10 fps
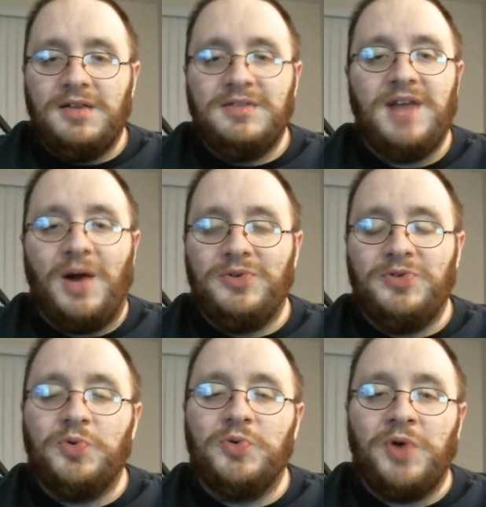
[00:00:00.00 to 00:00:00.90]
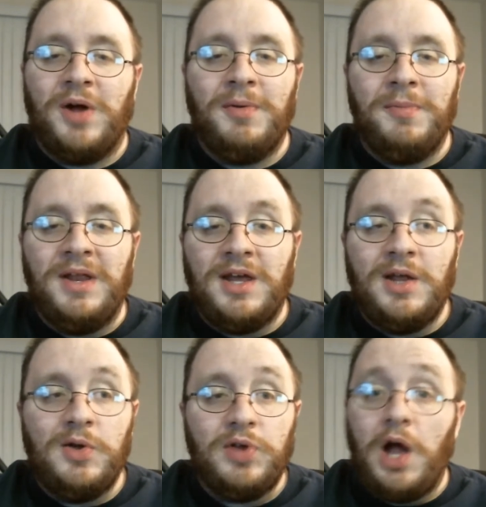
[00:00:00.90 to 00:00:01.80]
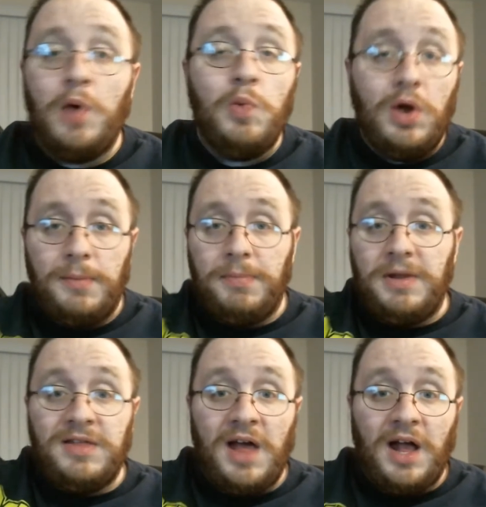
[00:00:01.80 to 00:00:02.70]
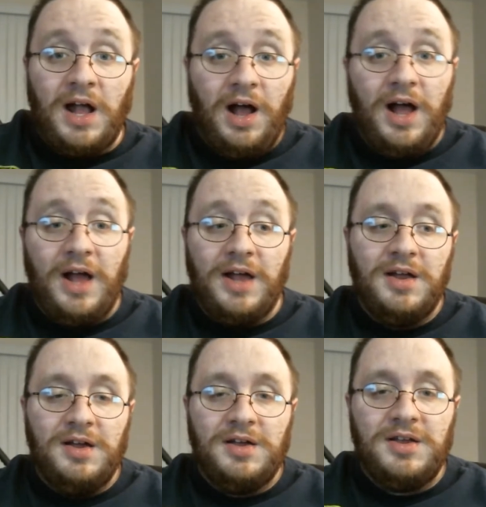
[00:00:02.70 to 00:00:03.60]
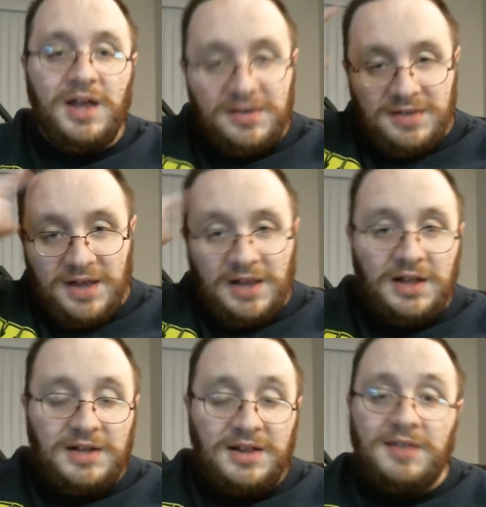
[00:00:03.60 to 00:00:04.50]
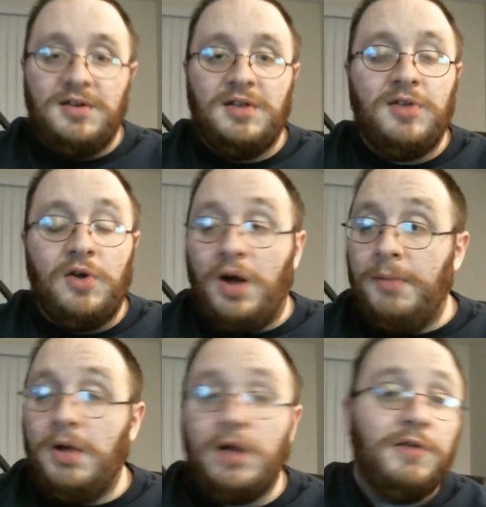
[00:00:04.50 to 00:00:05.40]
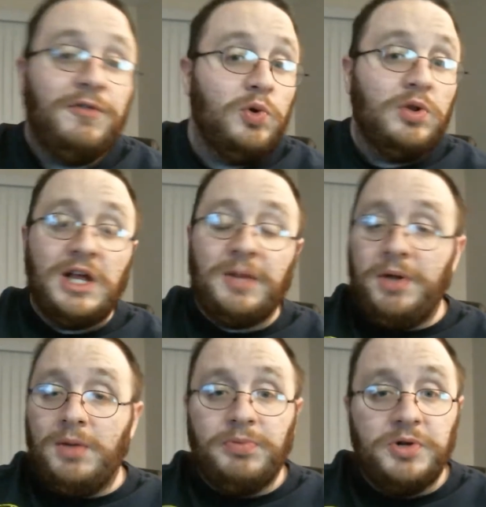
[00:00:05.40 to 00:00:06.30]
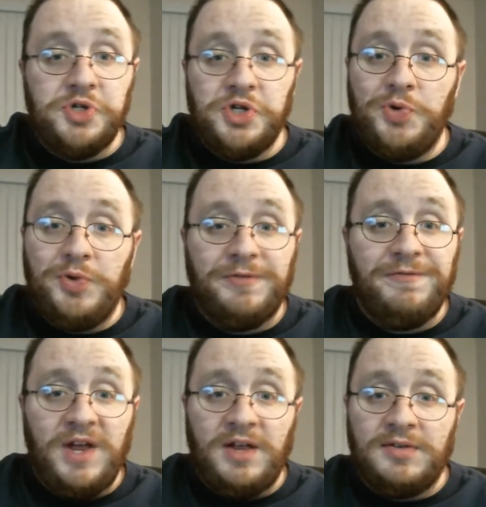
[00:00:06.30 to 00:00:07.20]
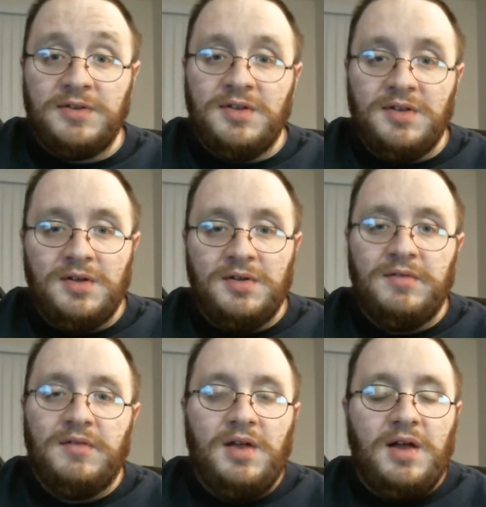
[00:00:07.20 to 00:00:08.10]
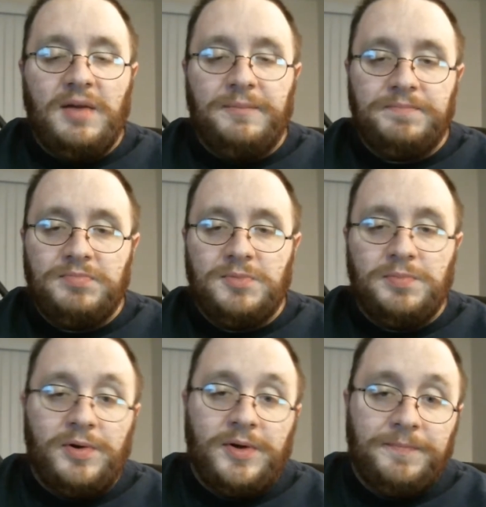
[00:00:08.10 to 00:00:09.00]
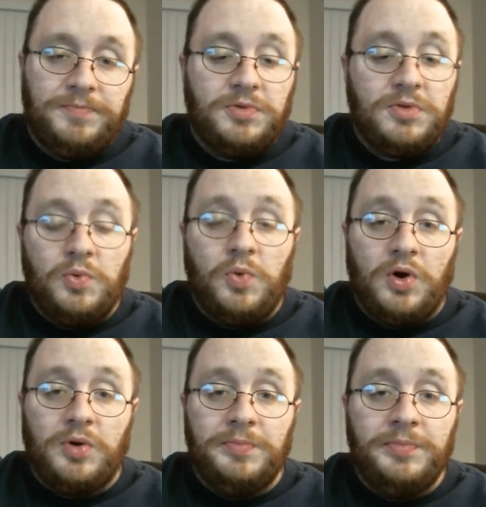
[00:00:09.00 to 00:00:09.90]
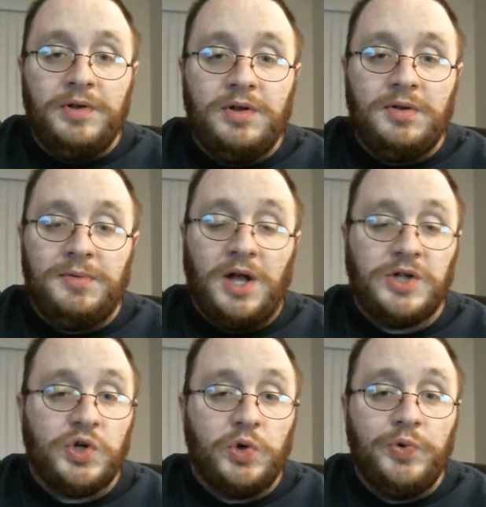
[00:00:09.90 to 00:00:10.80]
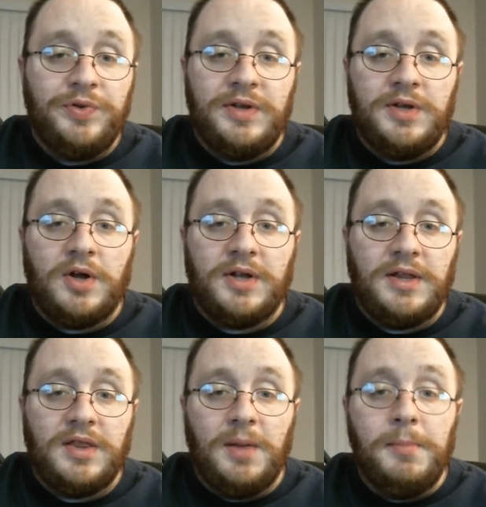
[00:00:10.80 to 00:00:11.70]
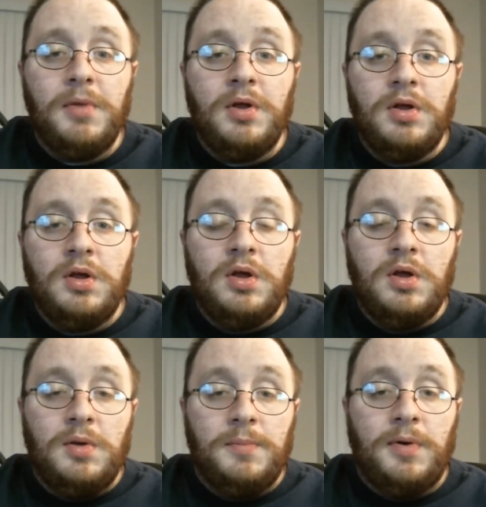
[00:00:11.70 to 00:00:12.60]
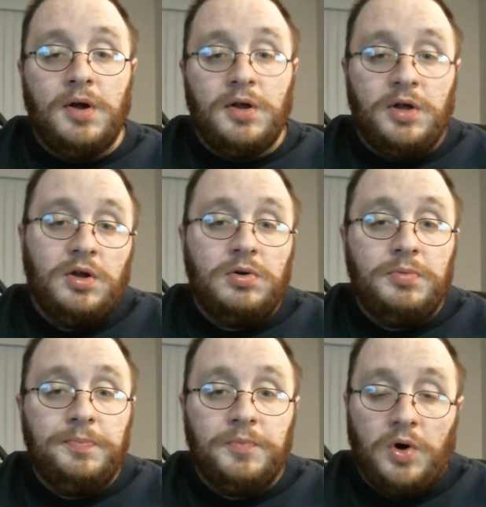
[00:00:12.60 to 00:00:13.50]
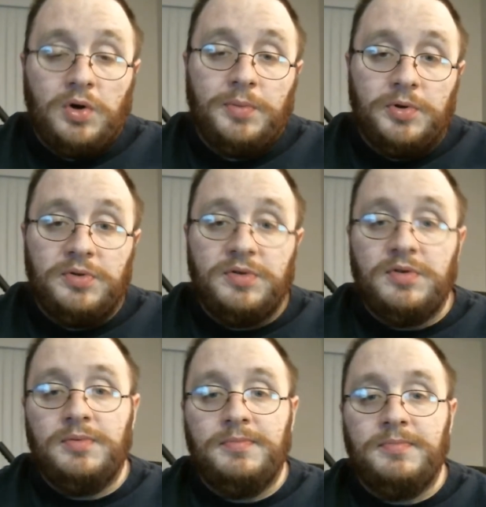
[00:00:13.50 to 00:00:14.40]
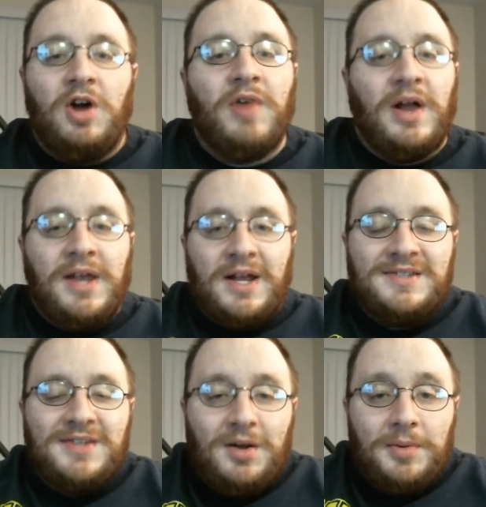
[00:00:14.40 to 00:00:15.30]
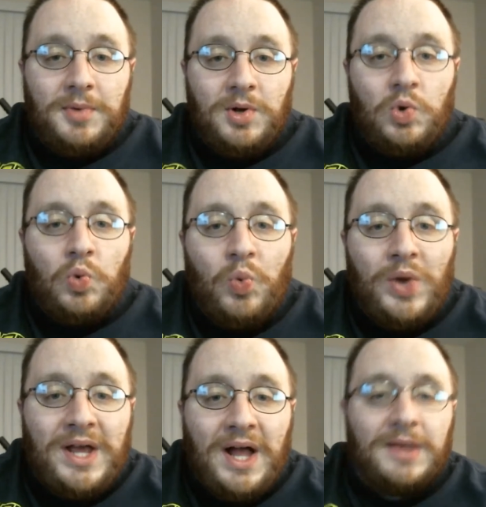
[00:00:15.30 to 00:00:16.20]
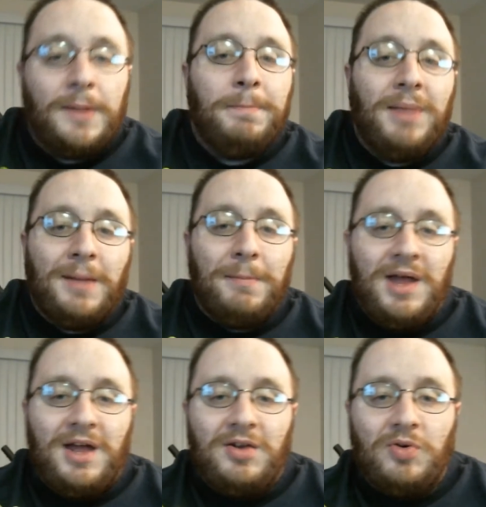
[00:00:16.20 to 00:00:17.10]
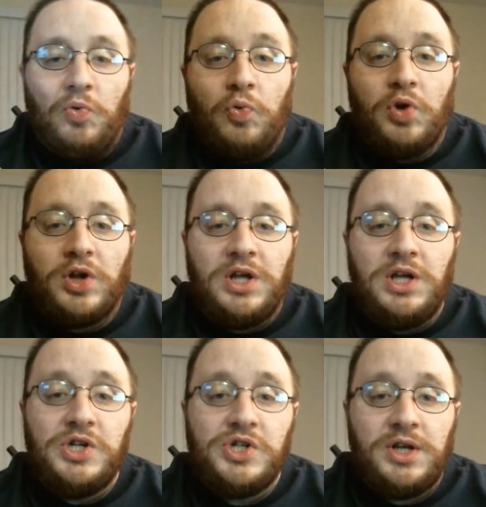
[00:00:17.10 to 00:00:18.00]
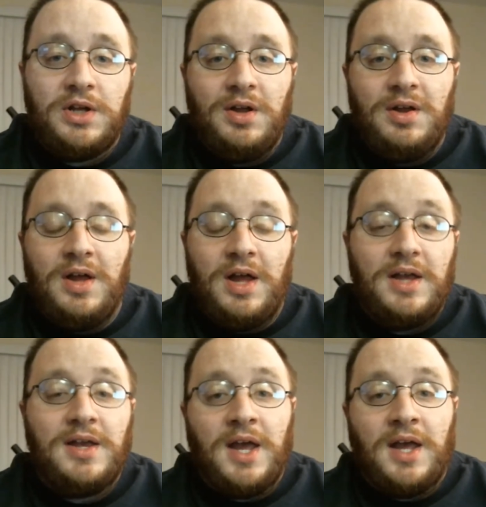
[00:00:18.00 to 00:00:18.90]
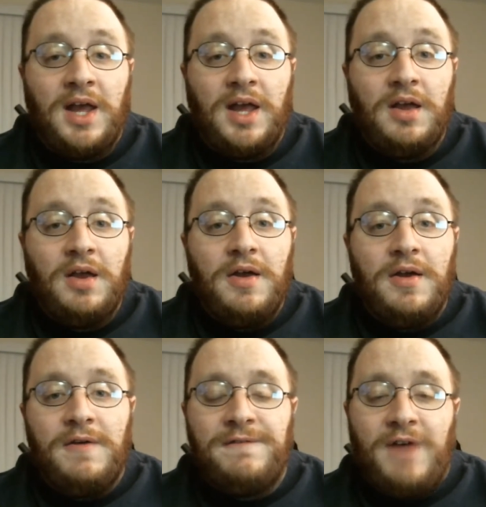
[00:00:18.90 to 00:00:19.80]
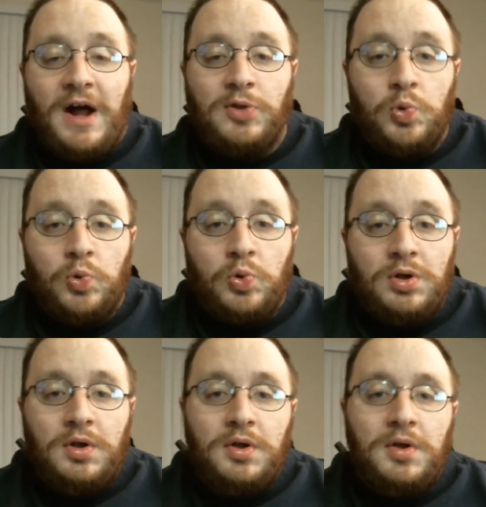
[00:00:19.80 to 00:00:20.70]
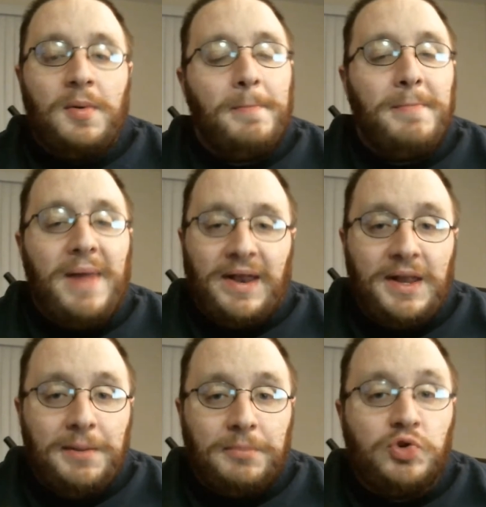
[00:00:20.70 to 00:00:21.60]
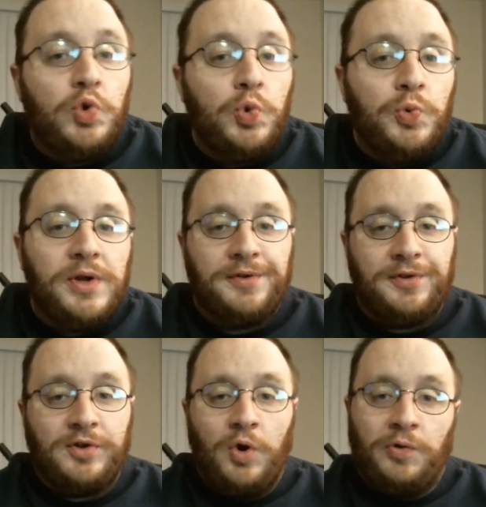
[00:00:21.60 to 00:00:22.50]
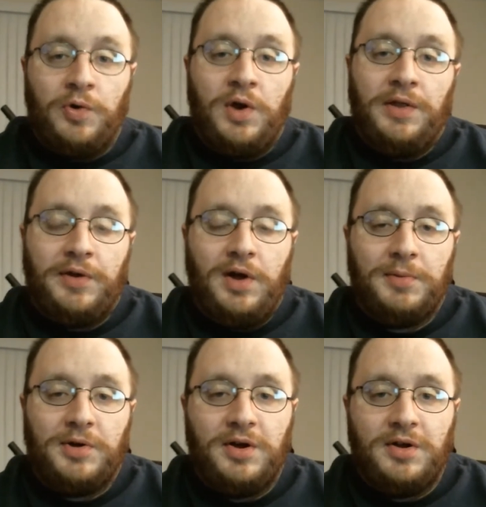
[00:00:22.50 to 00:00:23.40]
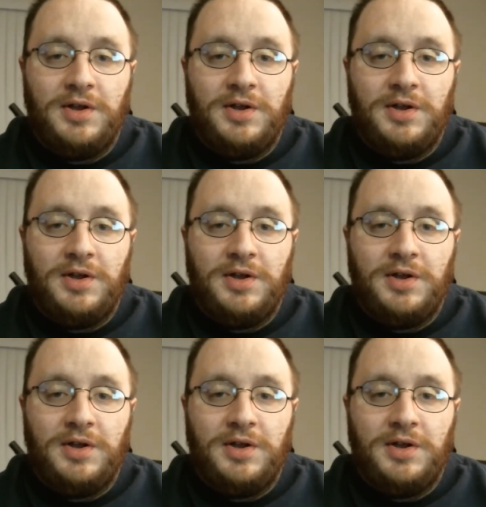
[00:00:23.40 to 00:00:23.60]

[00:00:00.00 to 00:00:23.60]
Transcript: That was so cool. I remember being a kid. I was like, I want to be that guy. Getting his head licked as an adult. I'm like, if you lick me, I'm punching you in the face. But welcome. I'm not sure who's inducting them. But, you know, welcome, dudes. All right, next up. We got the big man, Rikishi, a.k.a. Fatu. Met him 2 years ago at Rhode Island Comic Con.